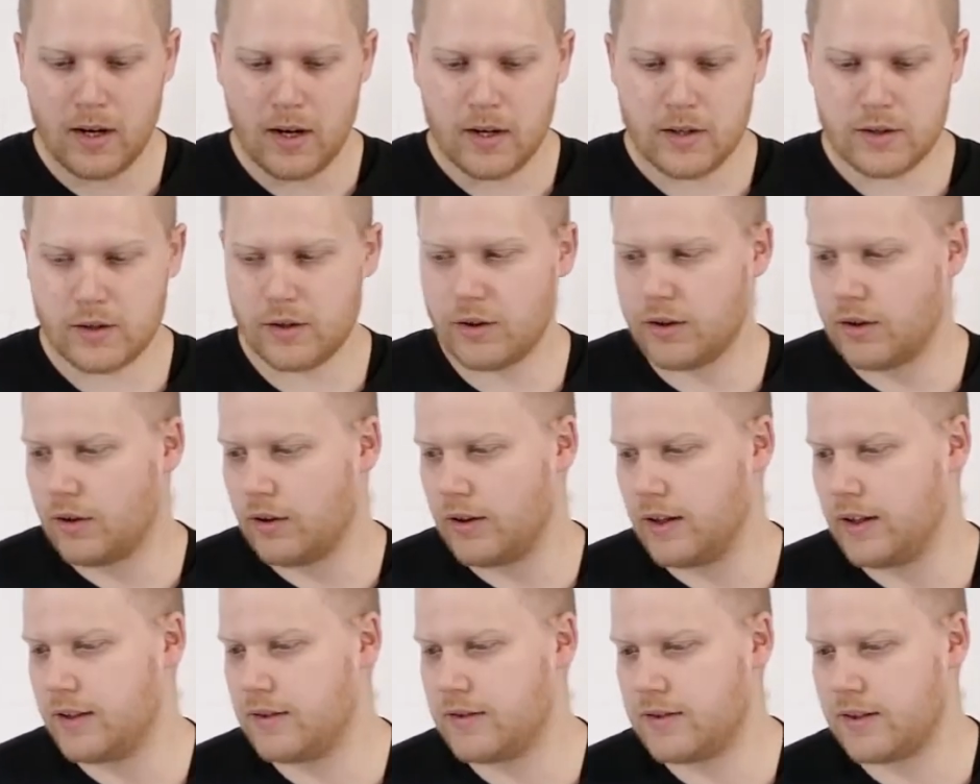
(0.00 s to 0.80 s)
so
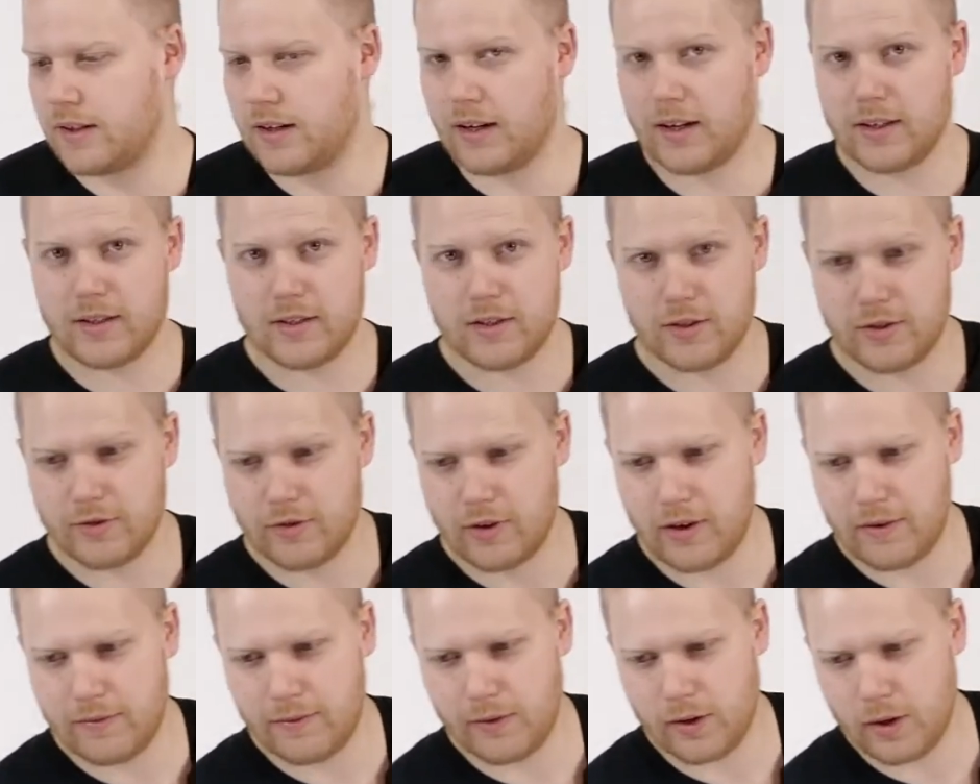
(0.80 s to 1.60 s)
it's nice and
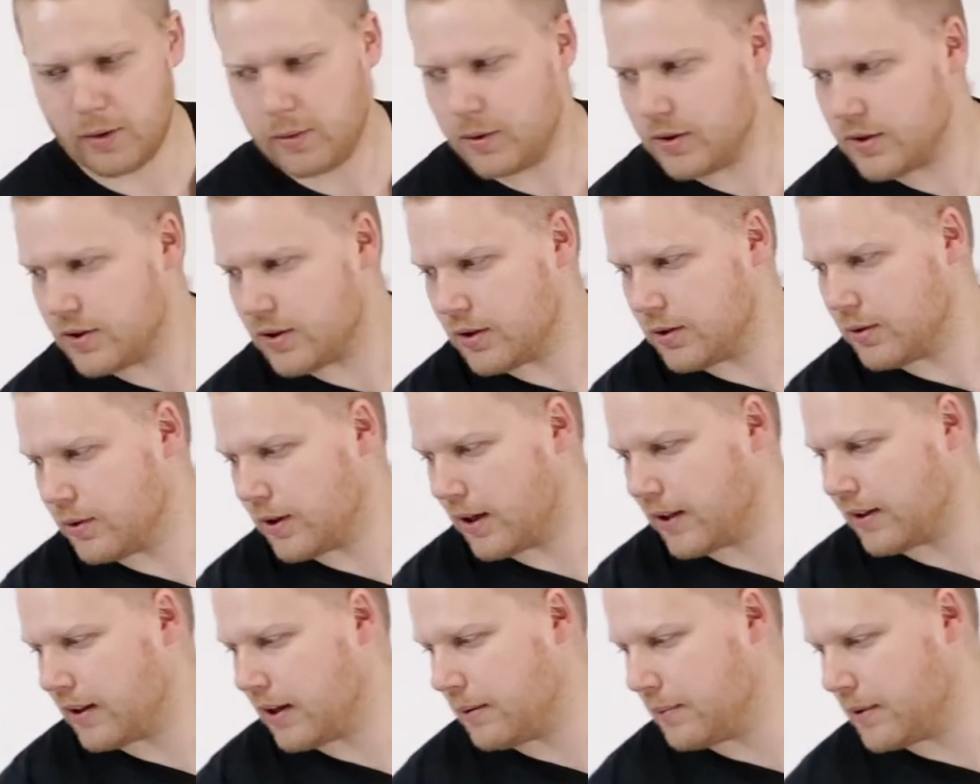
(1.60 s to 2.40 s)
straightforward to
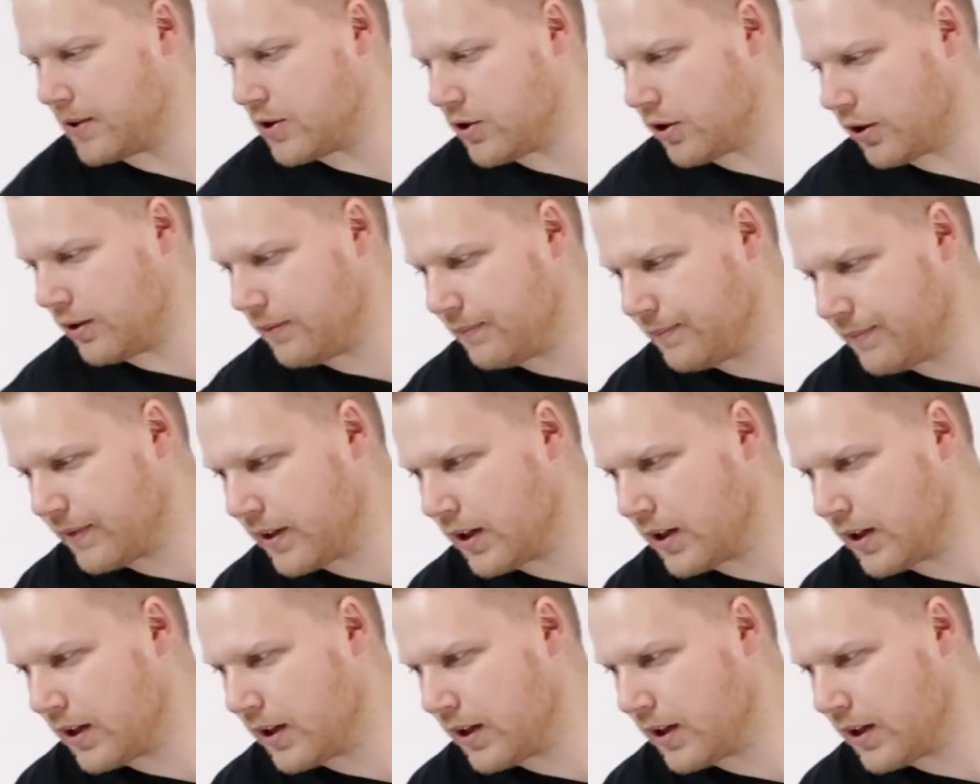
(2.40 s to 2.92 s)
get the image on.